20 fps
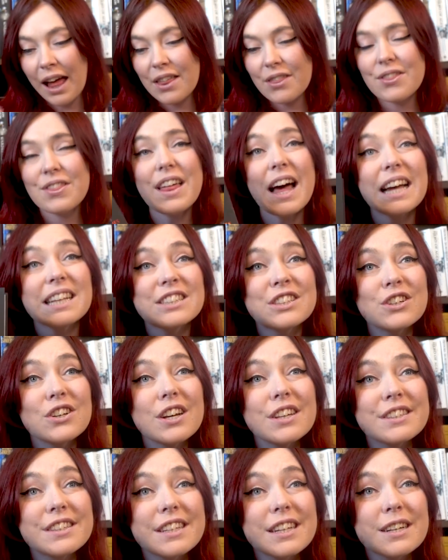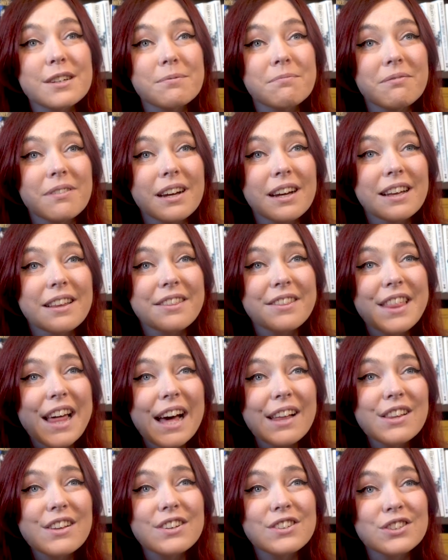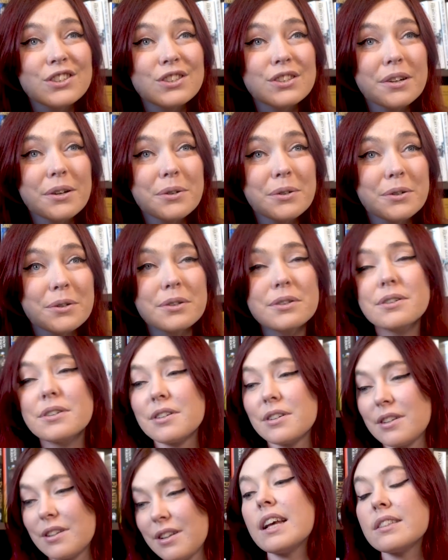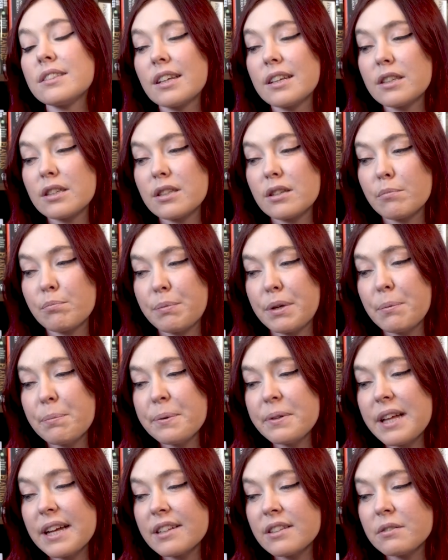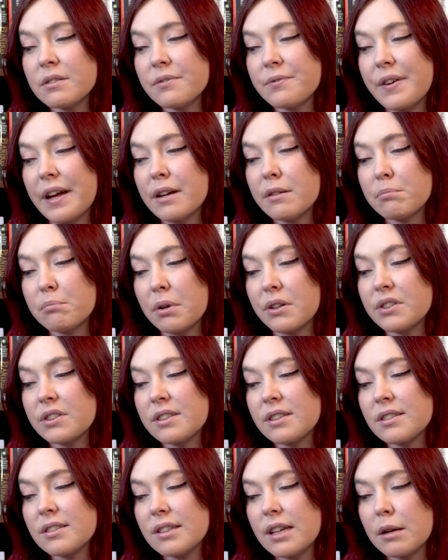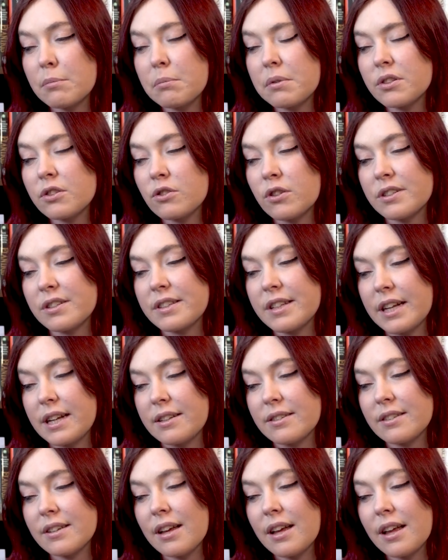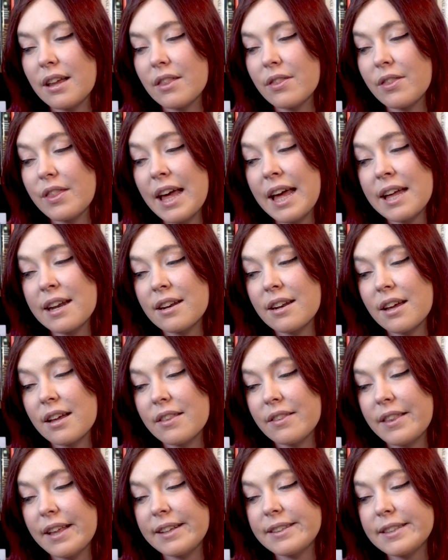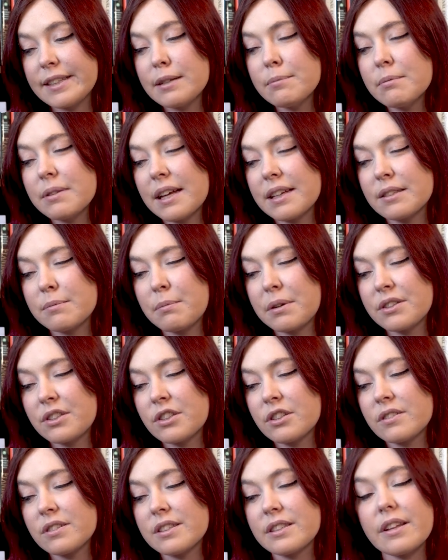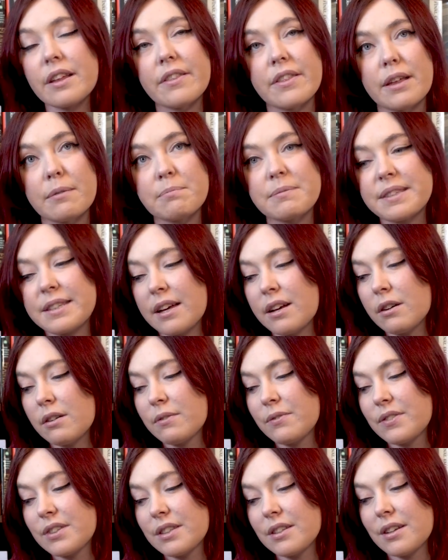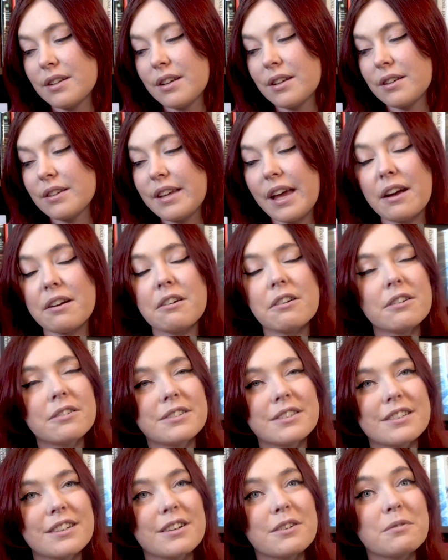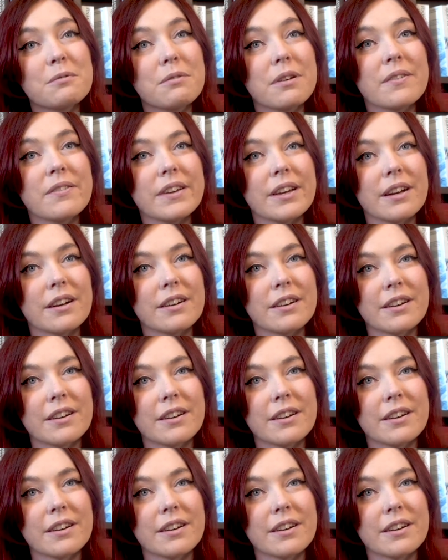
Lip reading: That's awesome! That looks so cool. It says, "People like to invent monsters and monstrosities. Then they seem less monstrous themselves. Geralt of Rivia."